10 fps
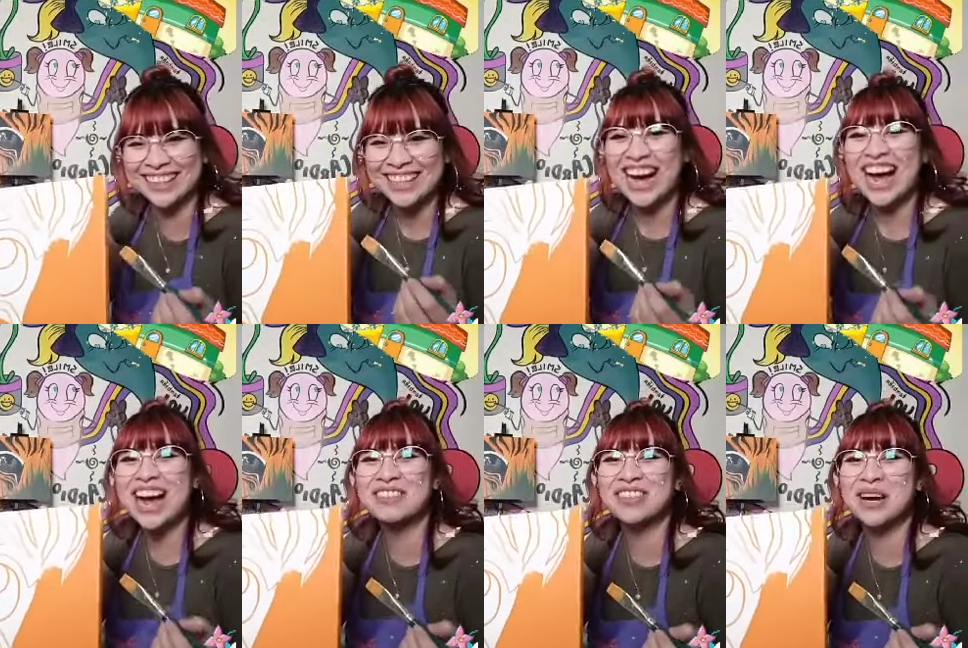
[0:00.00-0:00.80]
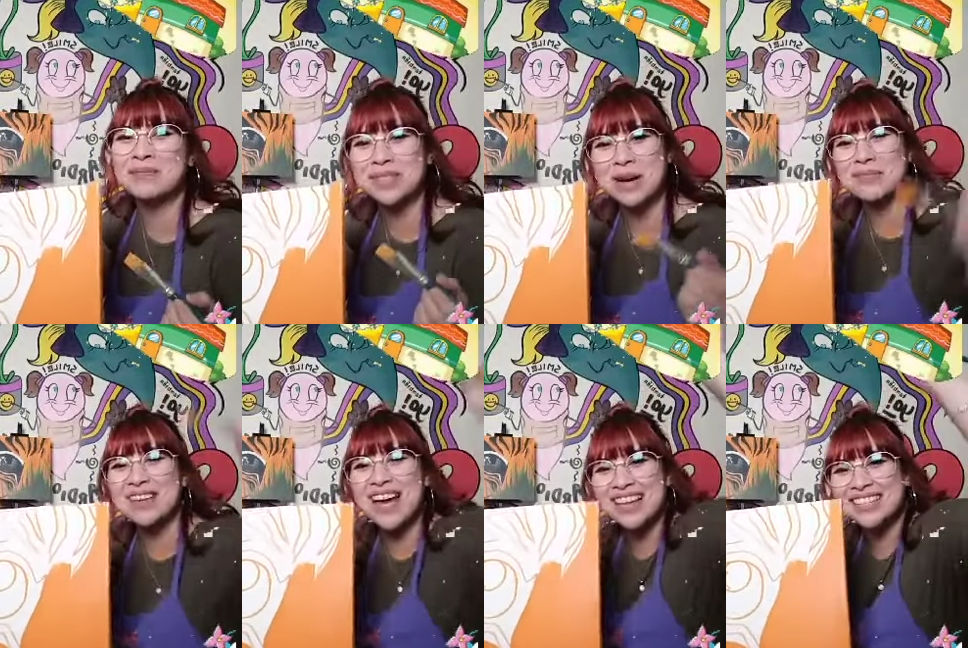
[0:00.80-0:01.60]
I have a thumbs up.
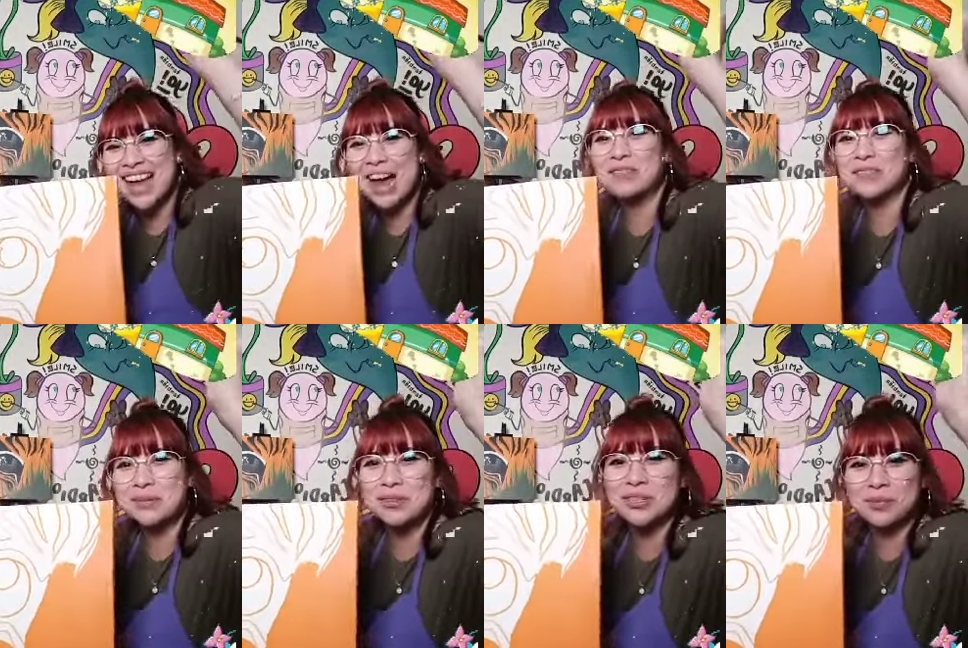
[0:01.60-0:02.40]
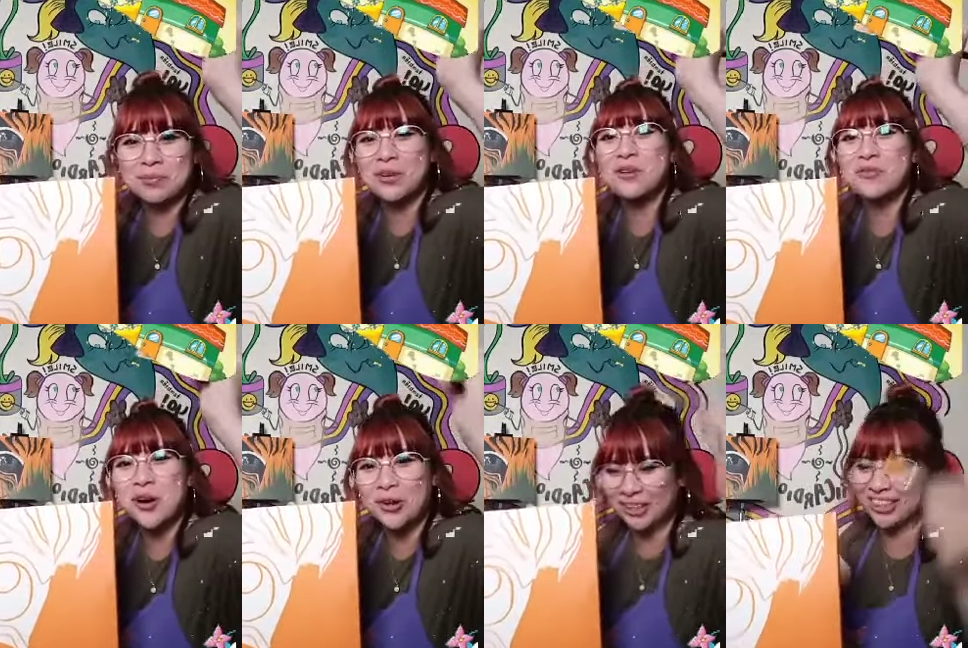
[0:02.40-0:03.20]
Yes, I have someone's
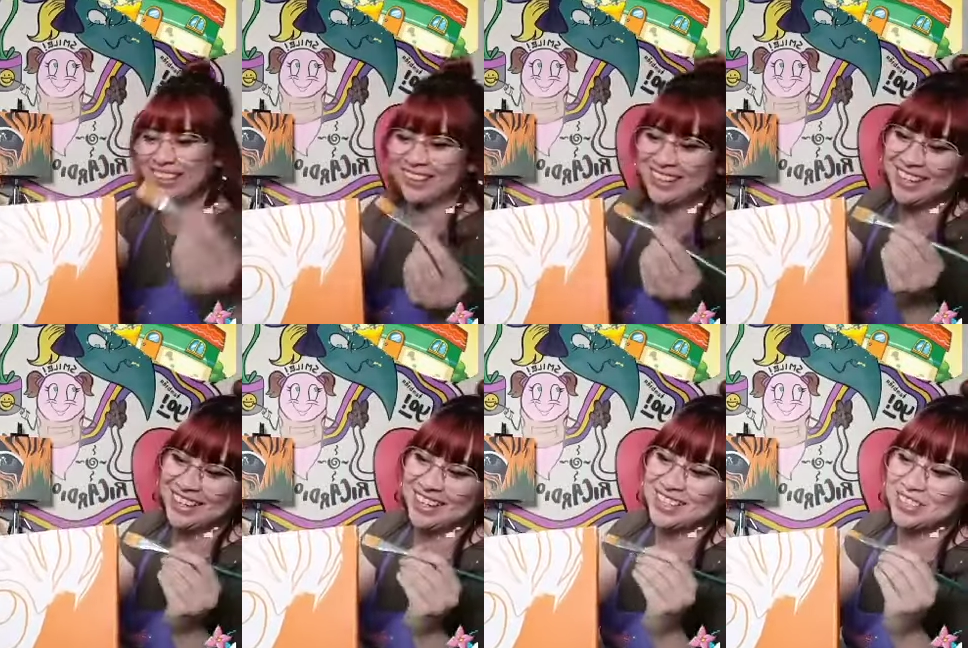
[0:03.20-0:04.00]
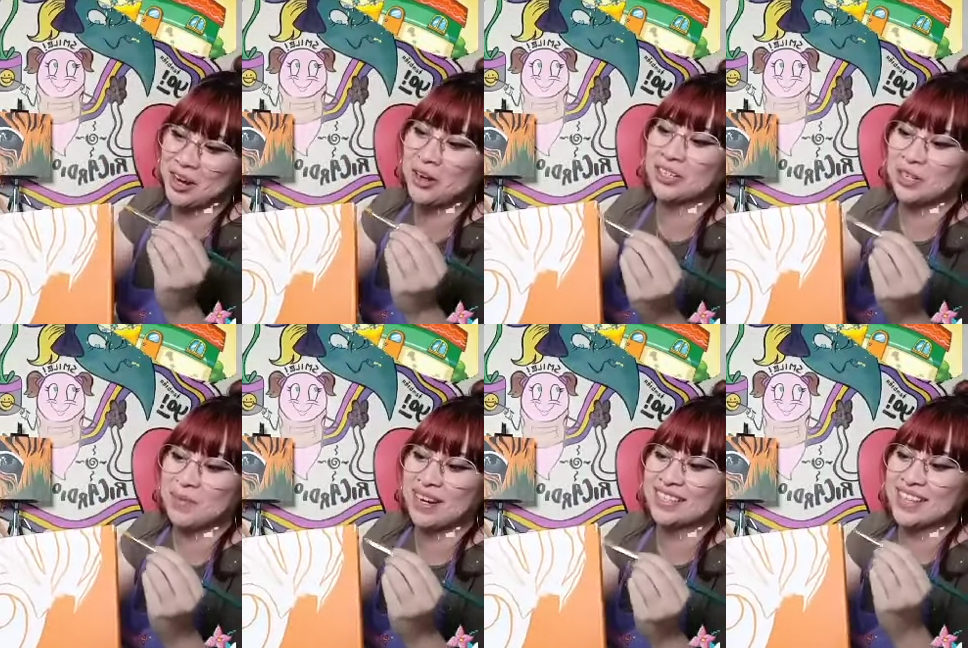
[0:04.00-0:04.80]
approval. It's starting to
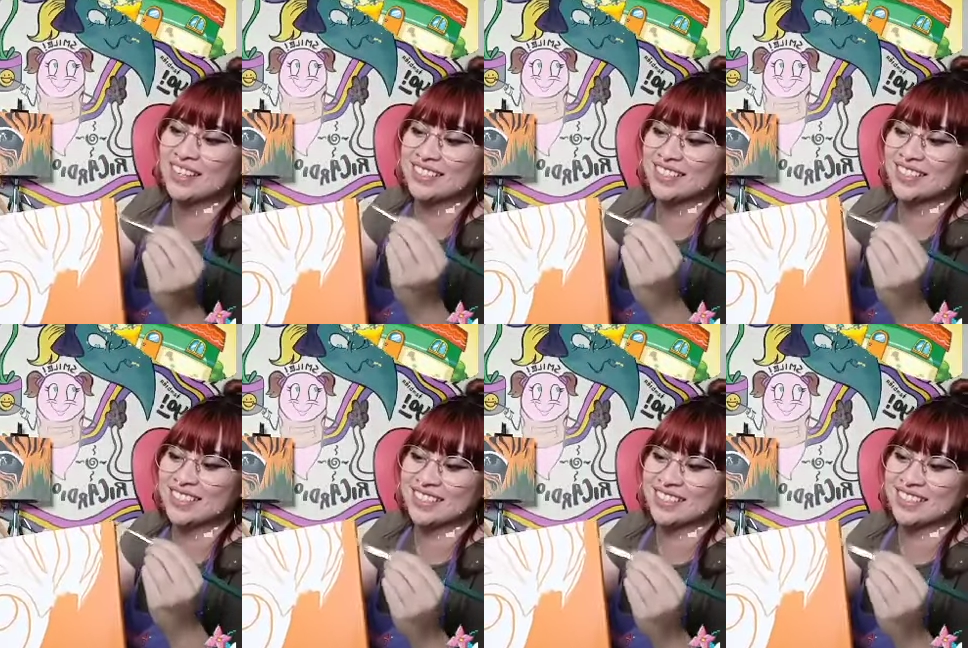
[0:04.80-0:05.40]
make sense.